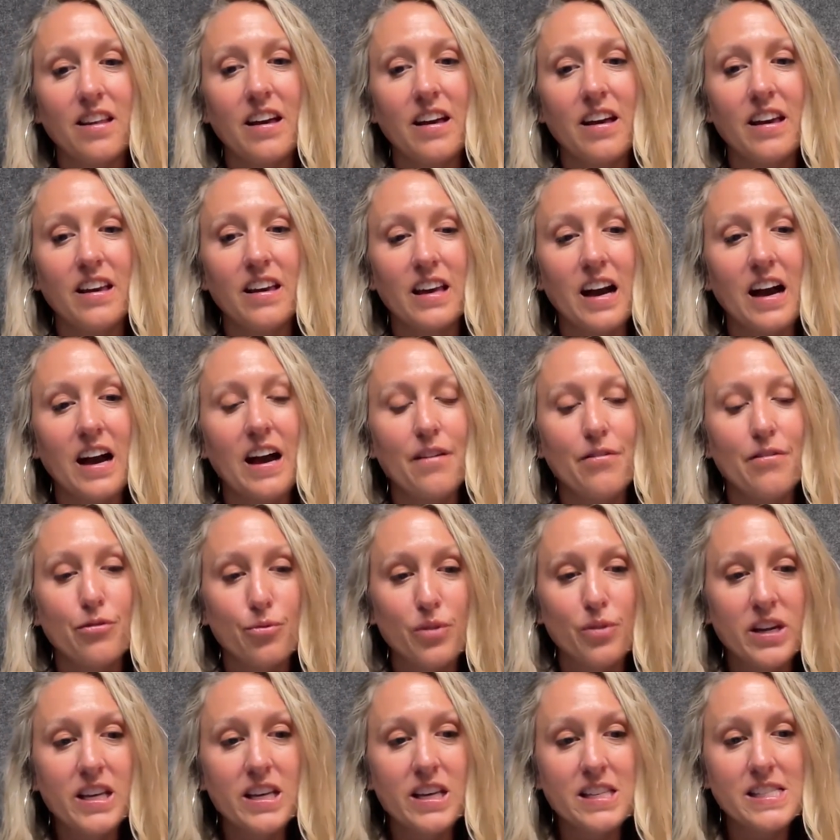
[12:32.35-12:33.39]
Like, I have
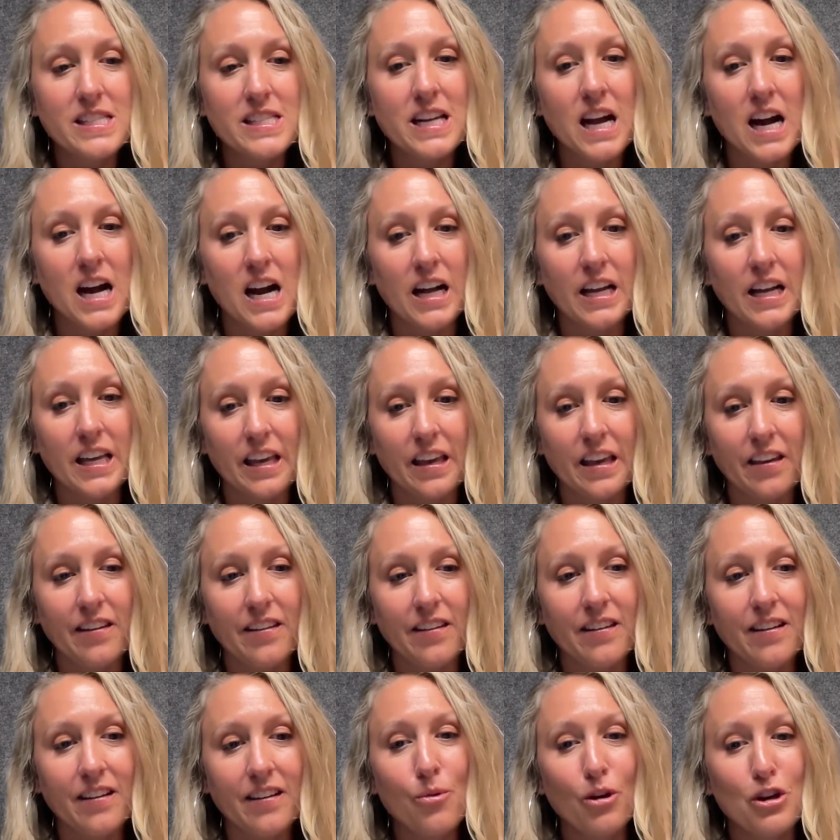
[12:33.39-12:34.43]
three kids in hockey,
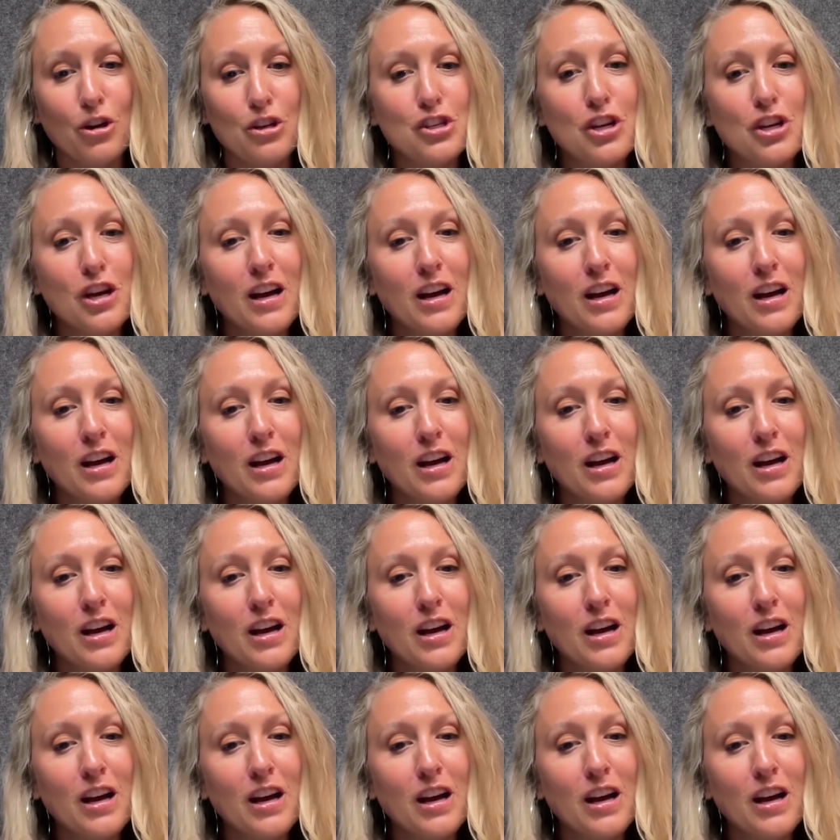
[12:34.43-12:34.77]
which